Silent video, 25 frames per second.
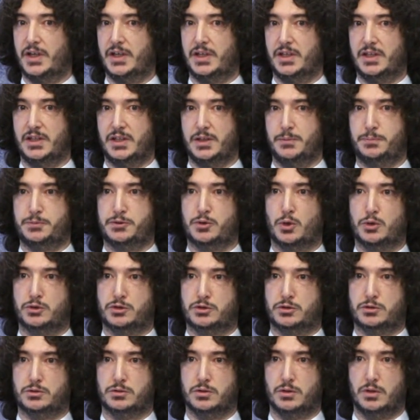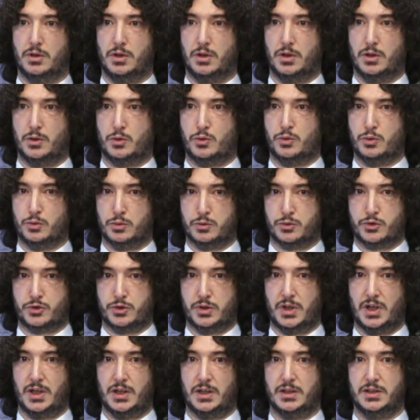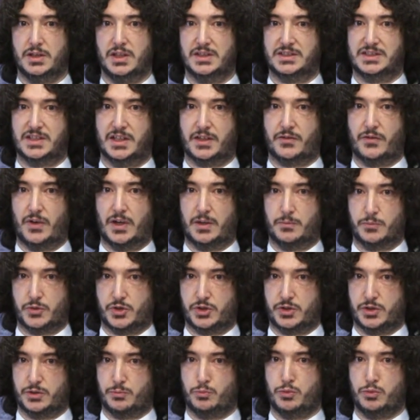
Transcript: and Ipsos during this project extensively.